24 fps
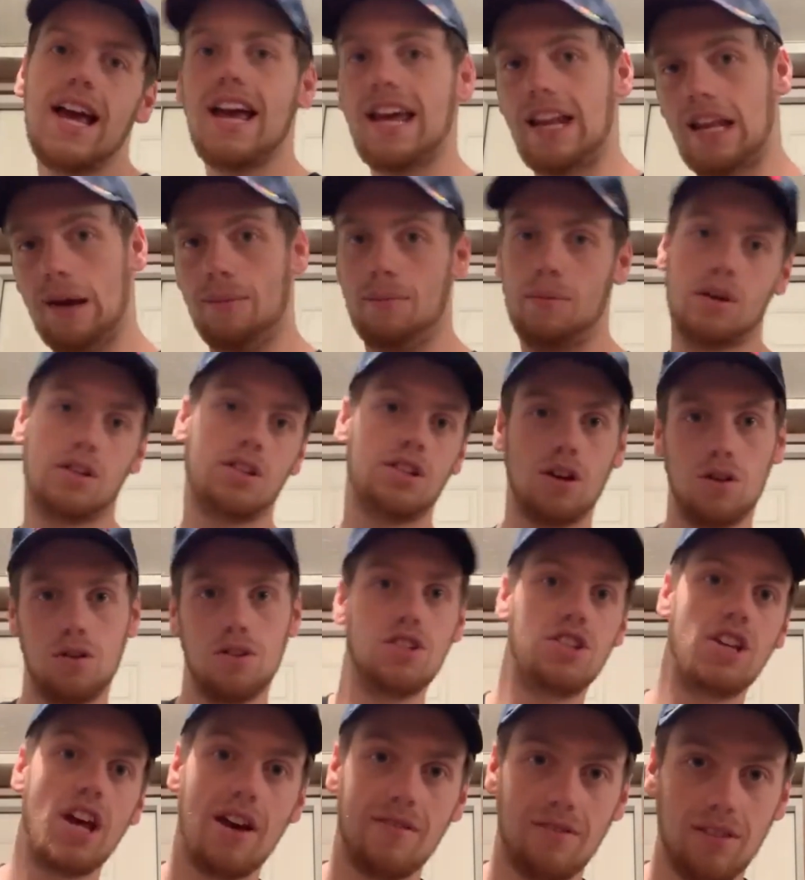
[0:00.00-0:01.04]
in Episode
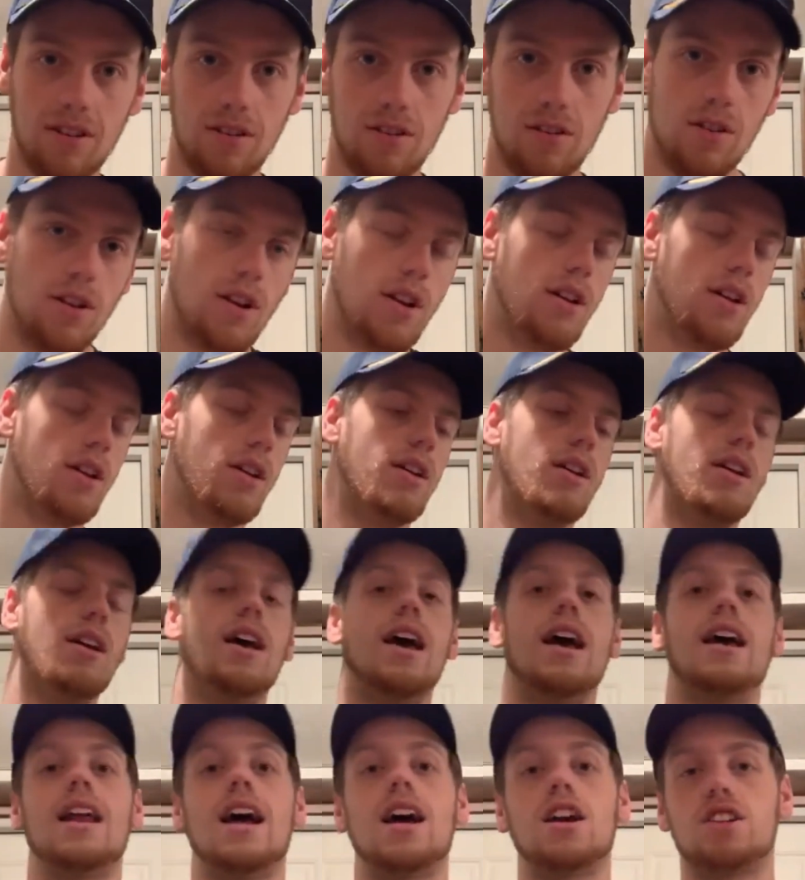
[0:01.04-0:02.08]
7
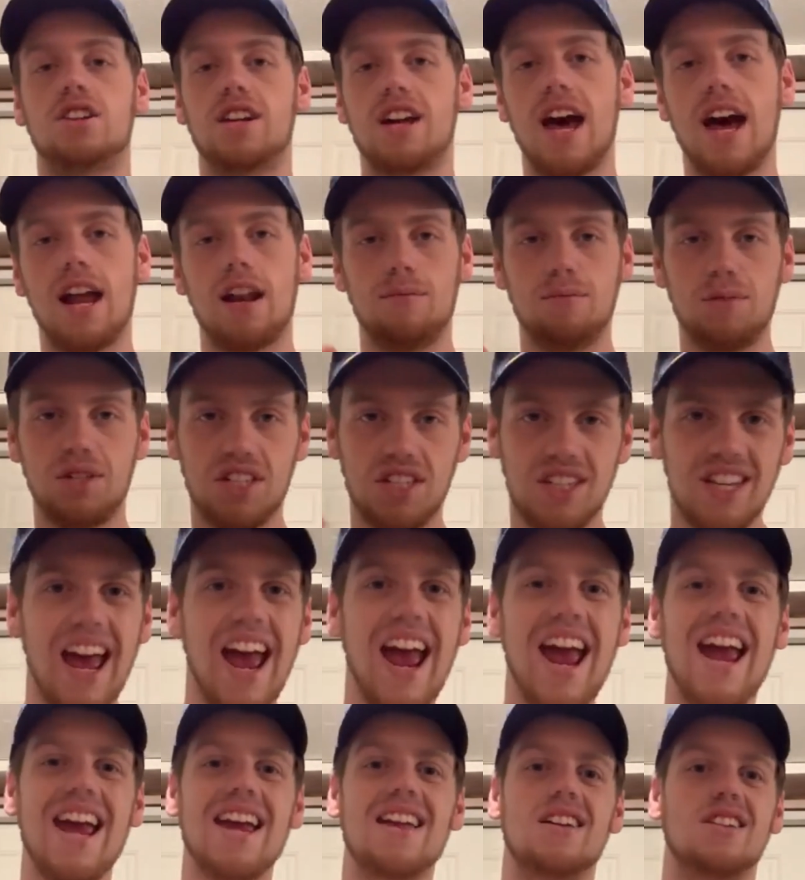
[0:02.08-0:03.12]
and actually had him
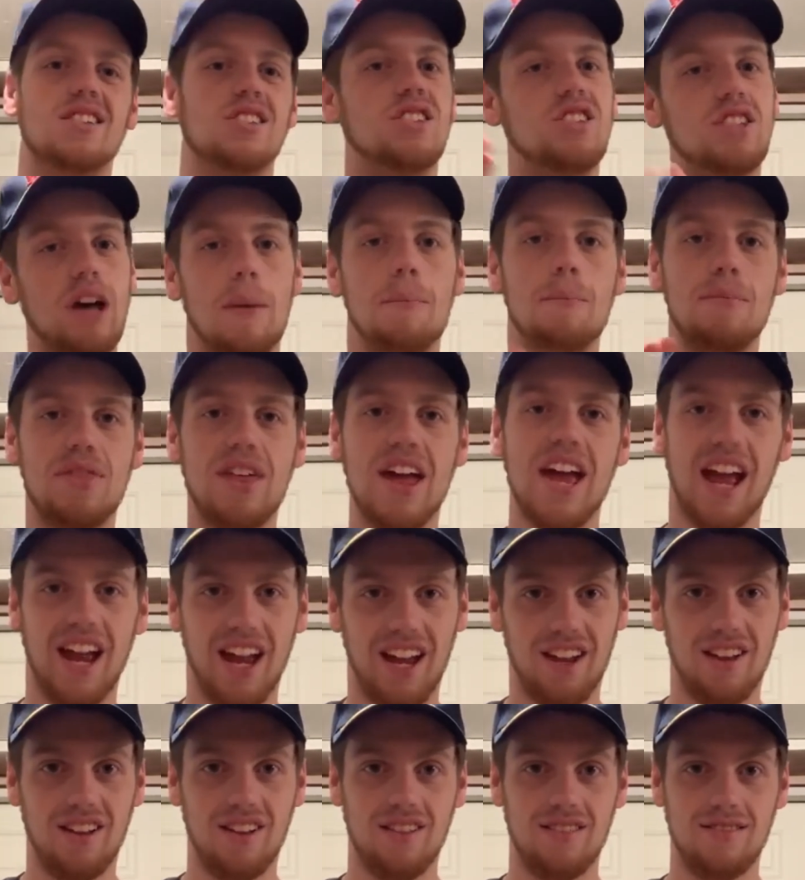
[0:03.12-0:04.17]
say
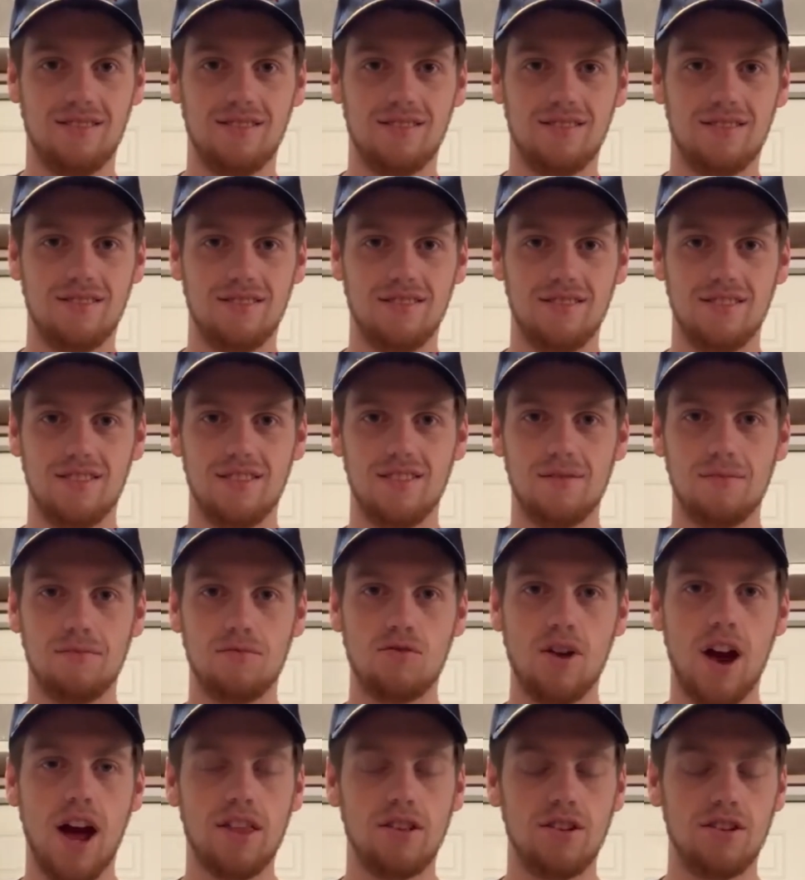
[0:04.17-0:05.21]
something
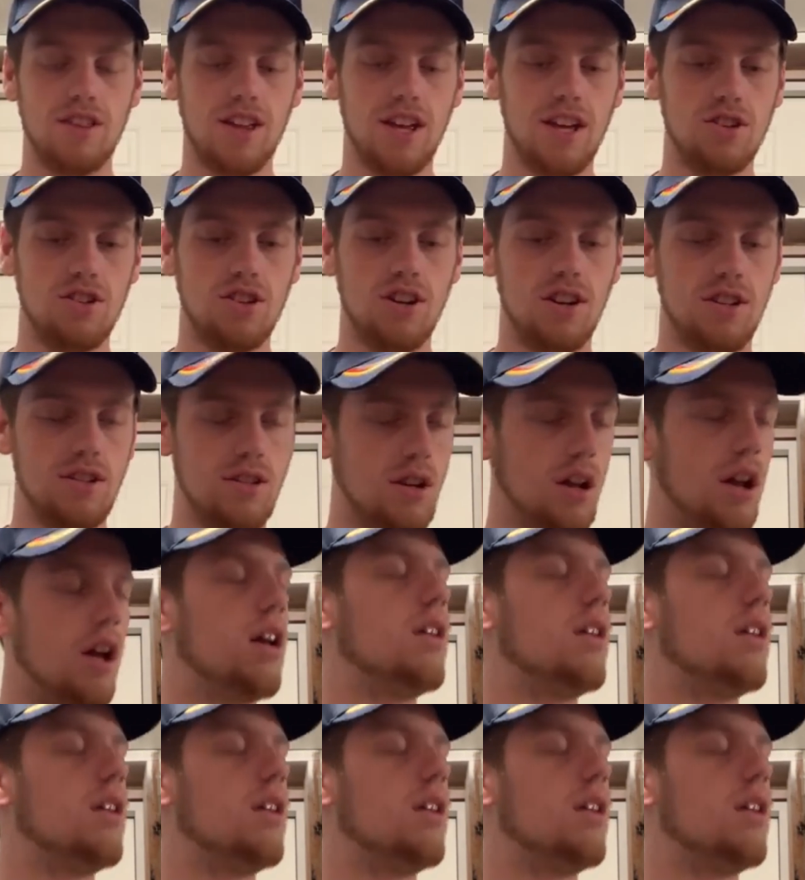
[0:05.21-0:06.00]
rather than just...